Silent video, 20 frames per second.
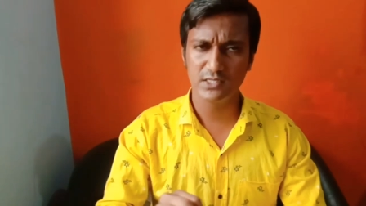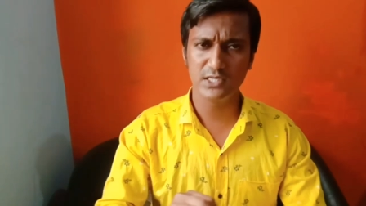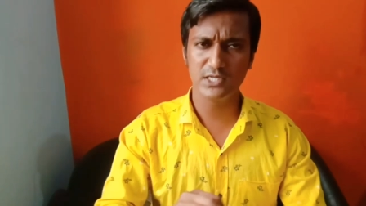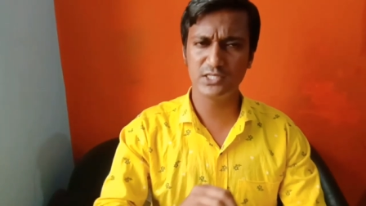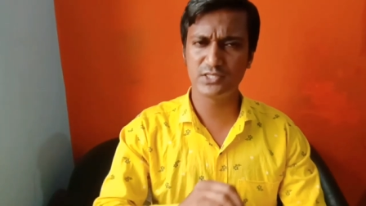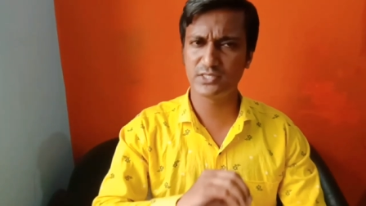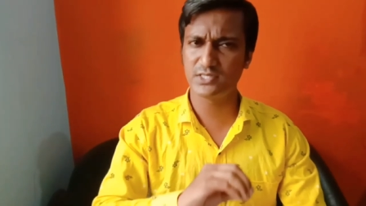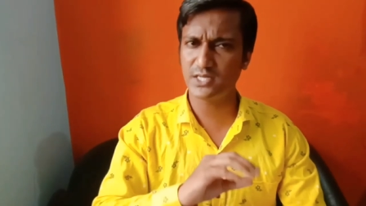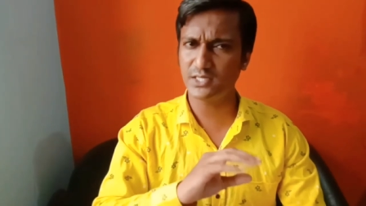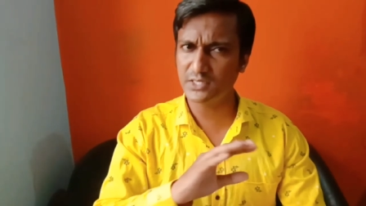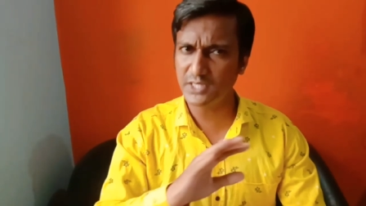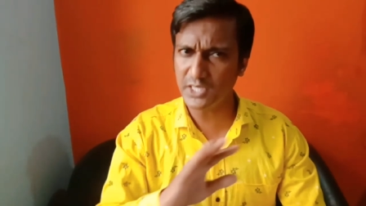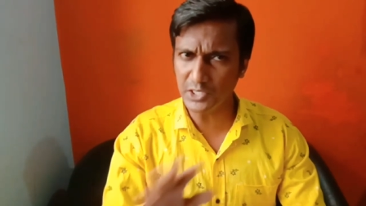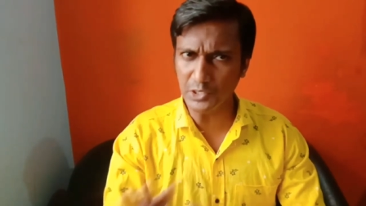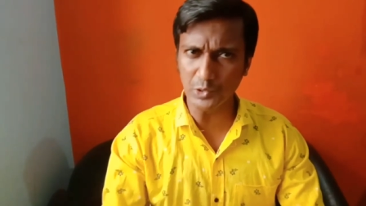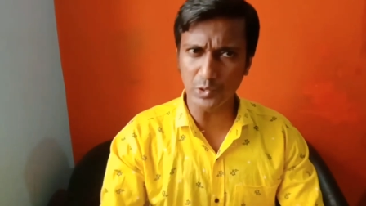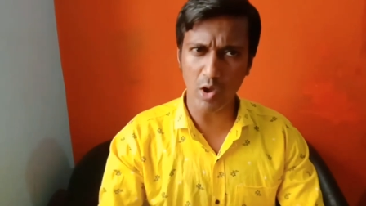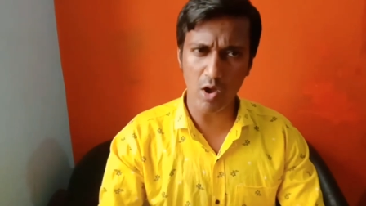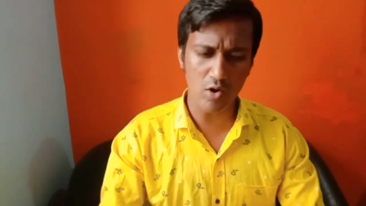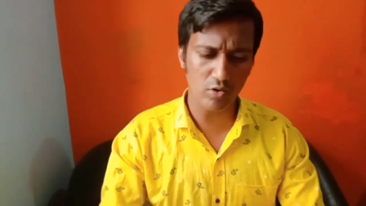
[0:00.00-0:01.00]
it's nothing
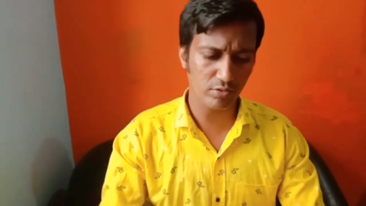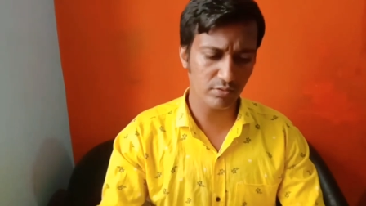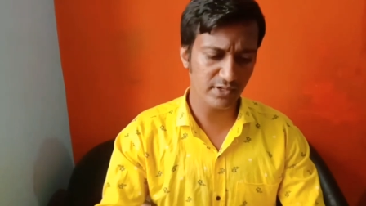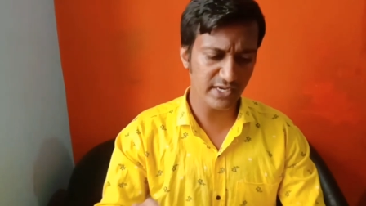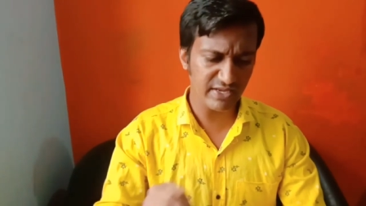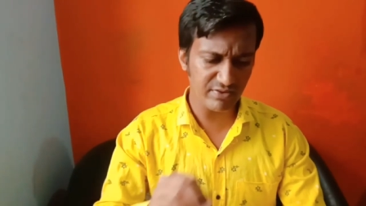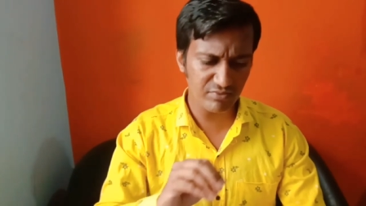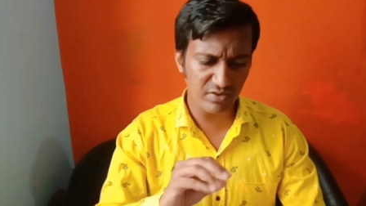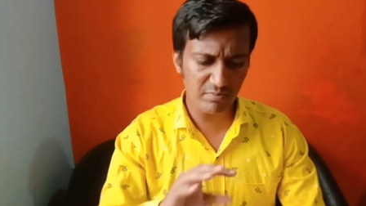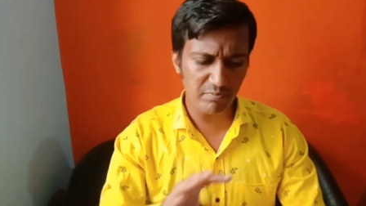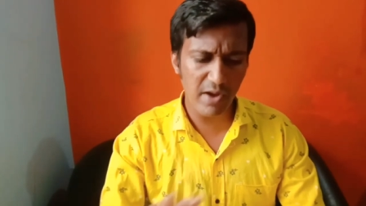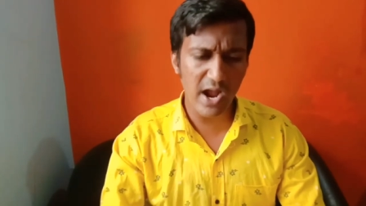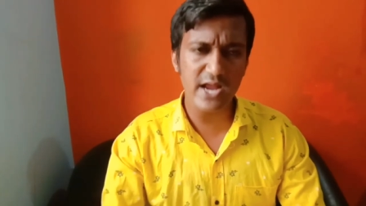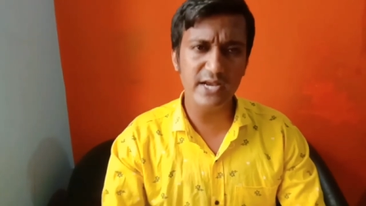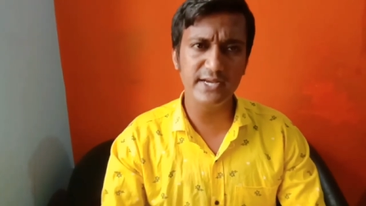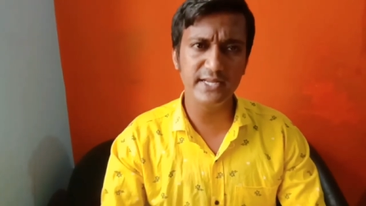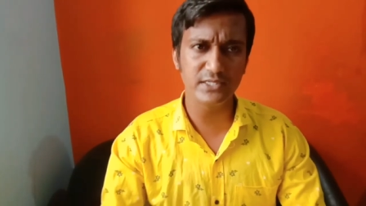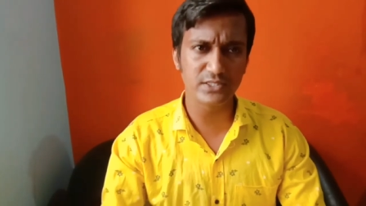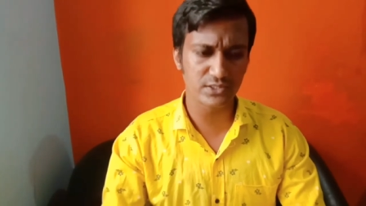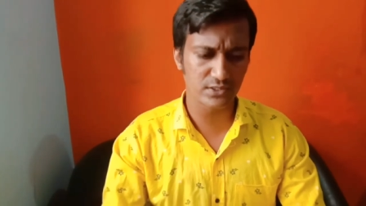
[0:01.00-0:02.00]
wrong never
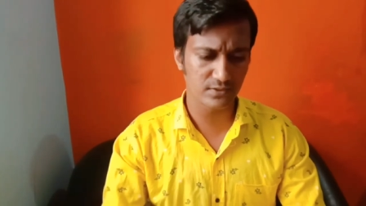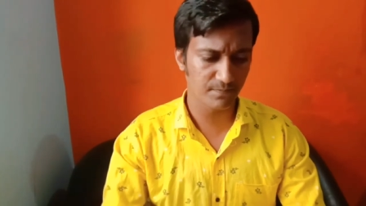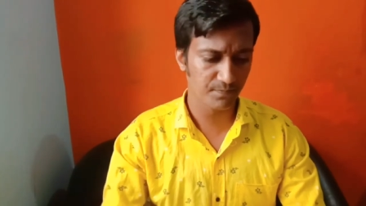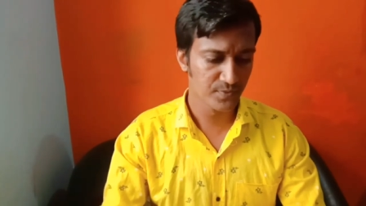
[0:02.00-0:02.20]
mind it